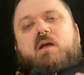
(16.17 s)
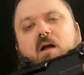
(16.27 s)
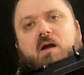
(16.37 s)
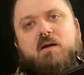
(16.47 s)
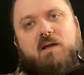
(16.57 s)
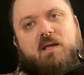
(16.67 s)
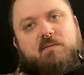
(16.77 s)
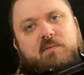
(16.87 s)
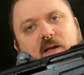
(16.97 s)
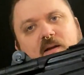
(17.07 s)

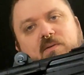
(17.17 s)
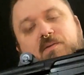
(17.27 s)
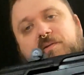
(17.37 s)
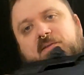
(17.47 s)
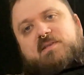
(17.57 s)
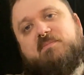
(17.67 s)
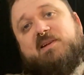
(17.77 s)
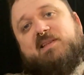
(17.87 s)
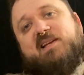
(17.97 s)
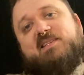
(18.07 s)
Alright, now these are
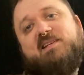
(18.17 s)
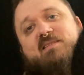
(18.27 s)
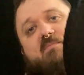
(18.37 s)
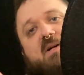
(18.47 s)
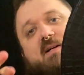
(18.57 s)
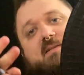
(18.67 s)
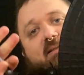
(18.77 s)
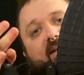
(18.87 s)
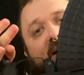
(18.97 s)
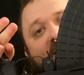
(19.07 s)
about 1,900 bucks.
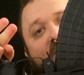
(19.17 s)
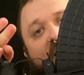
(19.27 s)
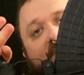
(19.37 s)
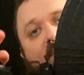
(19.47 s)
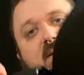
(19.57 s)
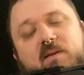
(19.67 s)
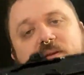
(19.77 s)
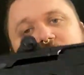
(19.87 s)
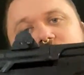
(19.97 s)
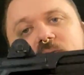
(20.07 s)
They're not cheap.
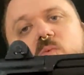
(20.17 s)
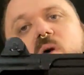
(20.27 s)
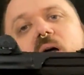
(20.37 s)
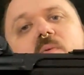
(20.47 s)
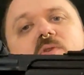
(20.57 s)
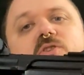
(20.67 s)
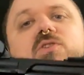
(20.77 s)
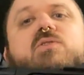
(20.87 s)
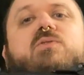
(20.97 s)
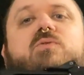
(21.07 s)
So why would
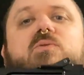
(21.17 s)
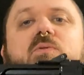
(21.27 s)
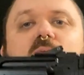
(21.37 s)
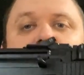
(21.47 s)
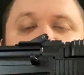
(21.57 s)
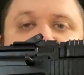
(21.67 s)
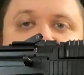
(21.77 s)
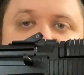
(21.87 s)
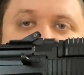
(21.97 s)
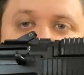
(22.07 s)
you want to spend your